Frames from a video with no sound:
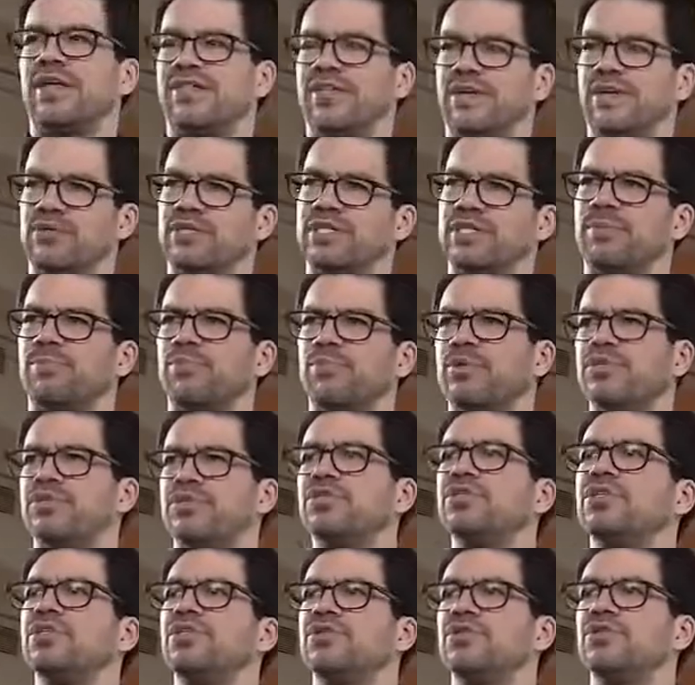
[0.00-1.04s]
I think it was at
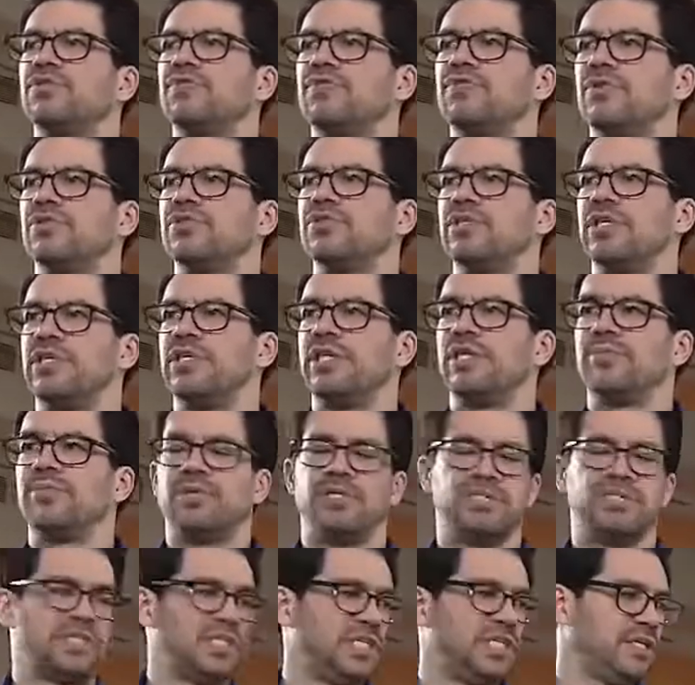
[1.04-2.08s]
Princeton University.
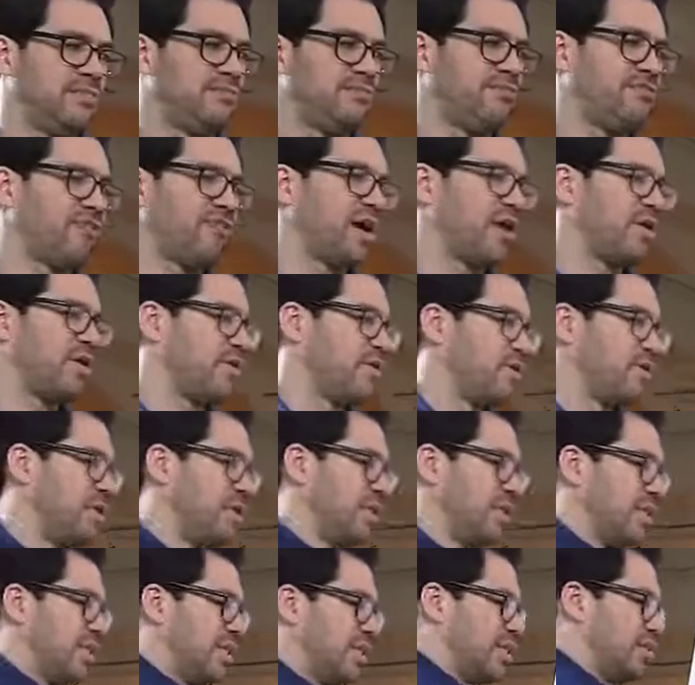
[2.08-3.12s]
Him and his team found
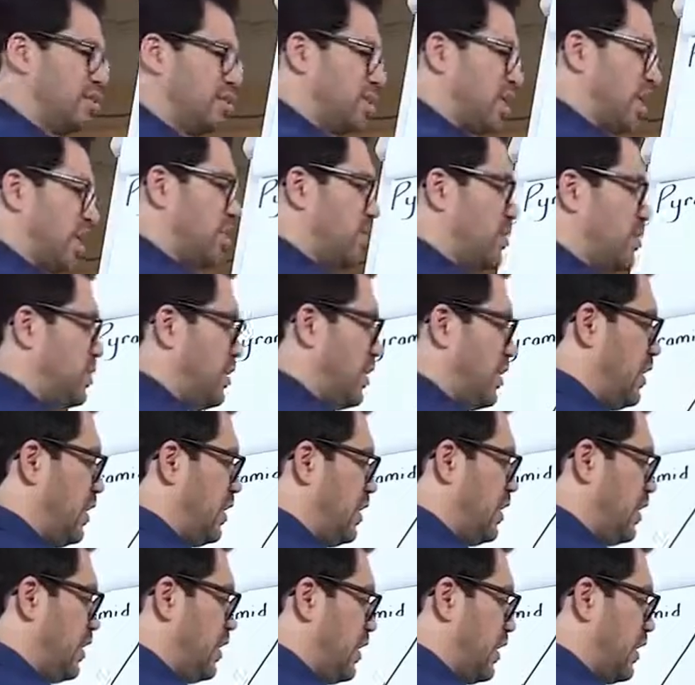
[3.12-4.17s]
that
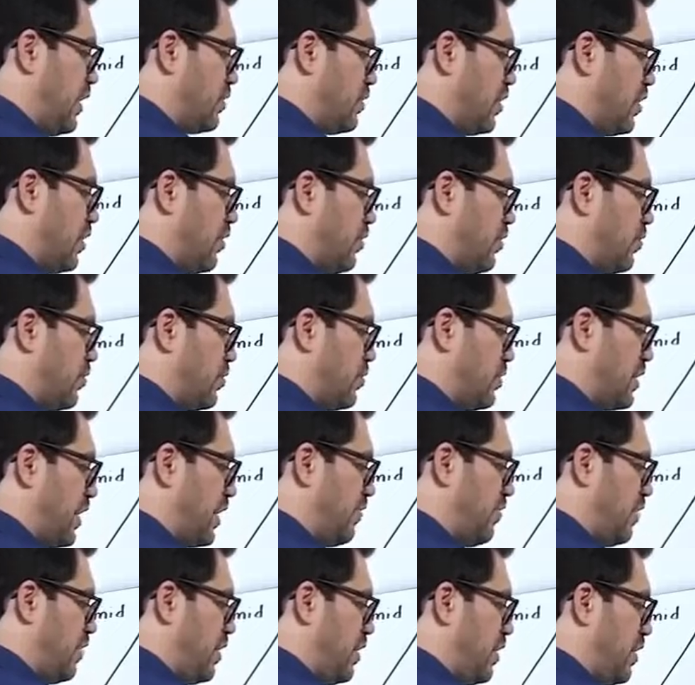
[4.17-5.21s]
scarcity is under
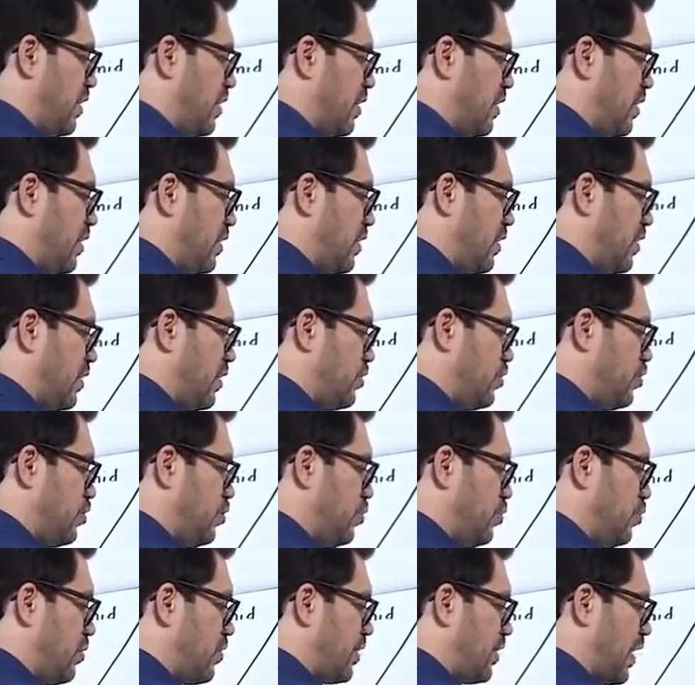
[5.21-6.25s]

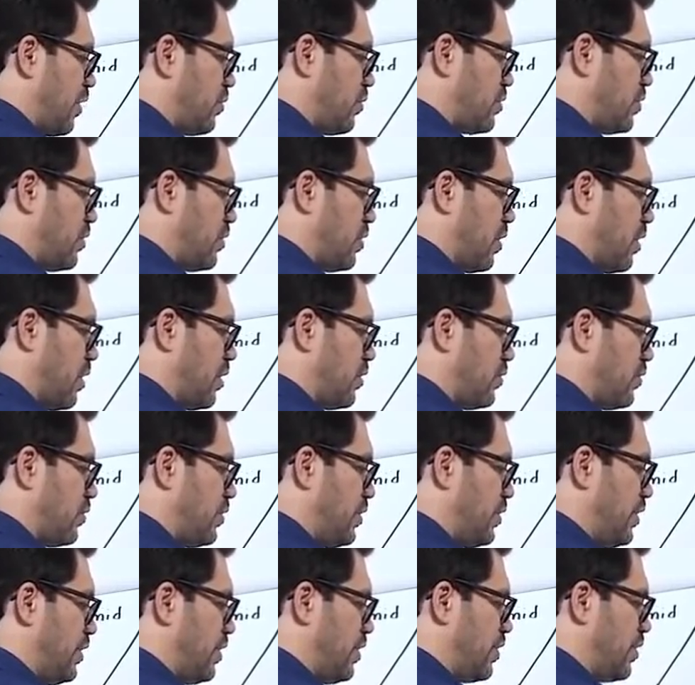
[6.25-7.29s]

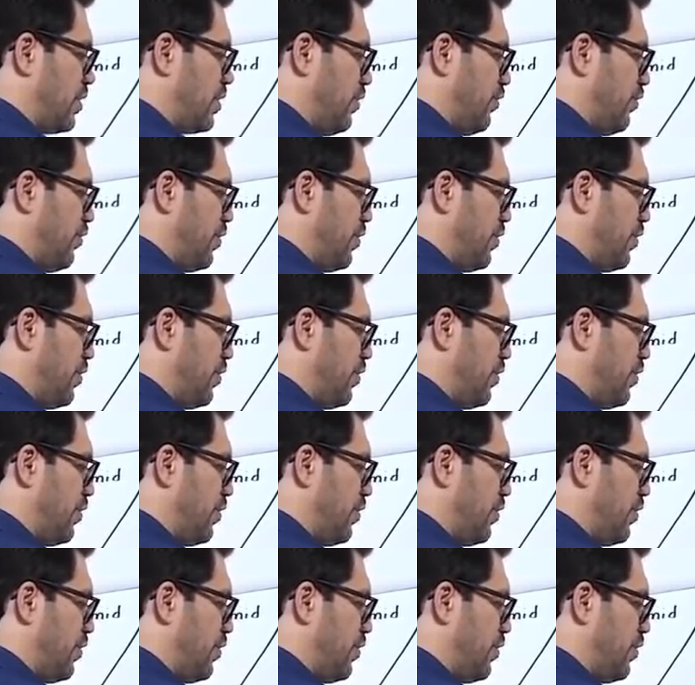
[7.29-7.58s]
$72,000 a year.